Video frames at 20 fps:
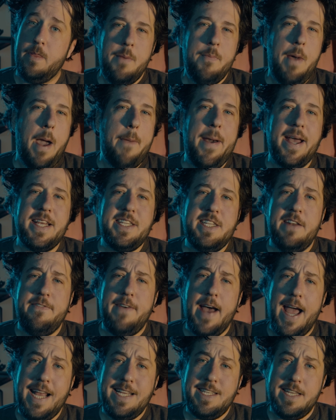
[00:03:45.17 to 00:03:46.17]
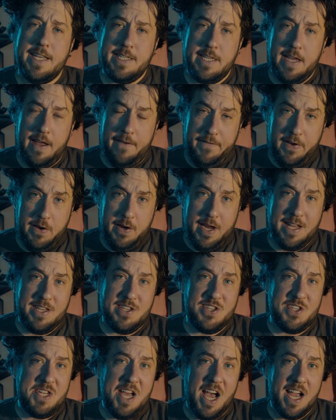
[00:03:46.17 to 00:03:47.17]
My best advice is, if you get
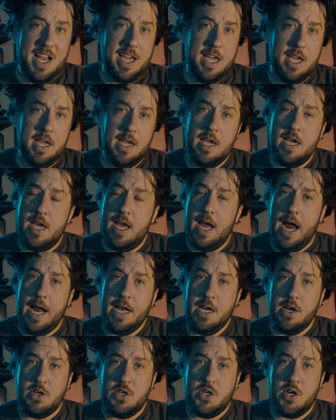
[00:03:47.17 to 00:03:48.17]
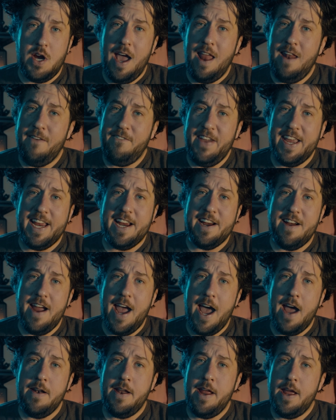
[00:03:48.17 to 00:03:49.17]
stuck and you're trying to figure
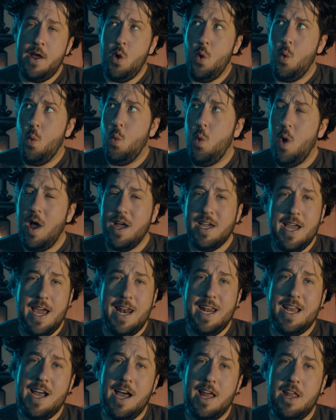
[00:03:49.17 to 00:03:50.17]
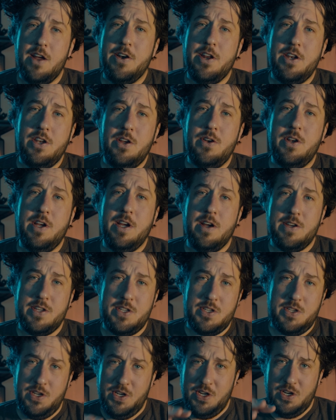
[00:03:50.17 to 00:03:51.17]
out what kind of color to do to
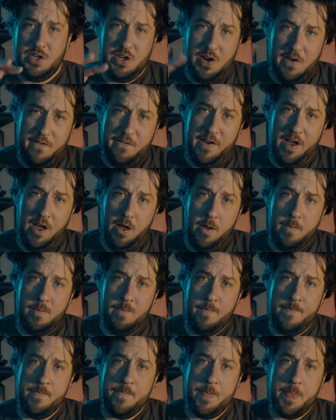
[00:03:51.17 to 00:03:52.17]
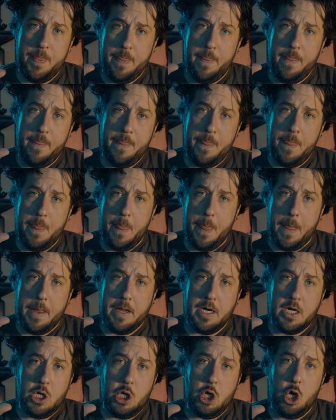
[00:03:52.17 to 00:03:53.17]
your film,
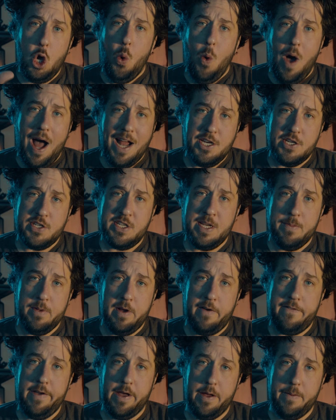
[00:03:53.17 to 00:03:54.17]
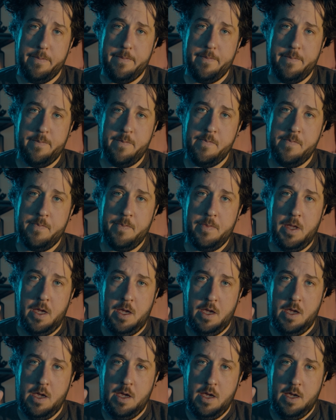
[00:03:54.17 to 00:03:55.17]
go watch a similar film.
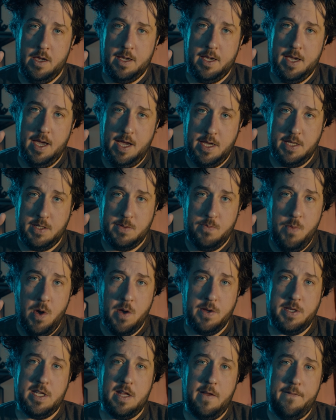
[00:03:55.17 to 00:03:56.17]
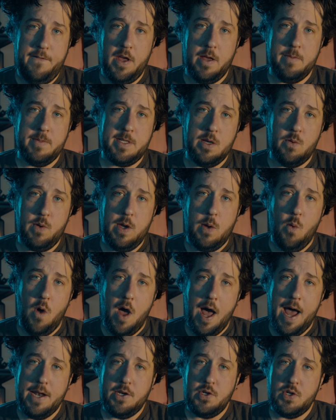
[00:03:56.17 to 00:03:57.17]
Because most of the films that we
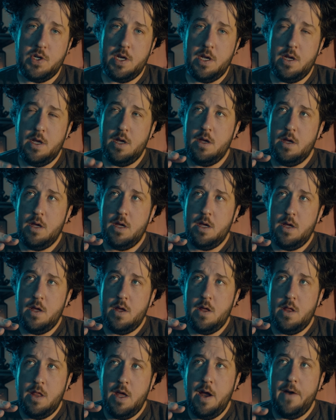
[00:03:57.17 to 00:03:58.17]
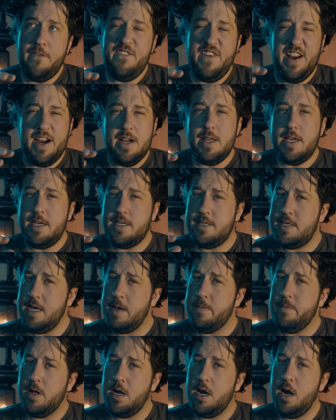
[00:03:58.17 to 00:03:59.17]
watch, they're fairly
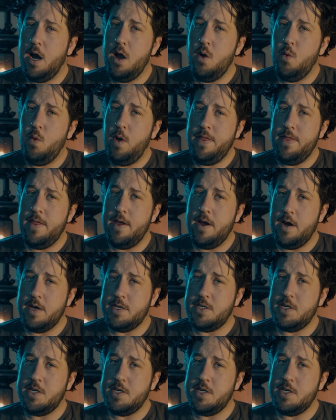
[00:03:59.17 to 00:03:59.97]
similar when they're a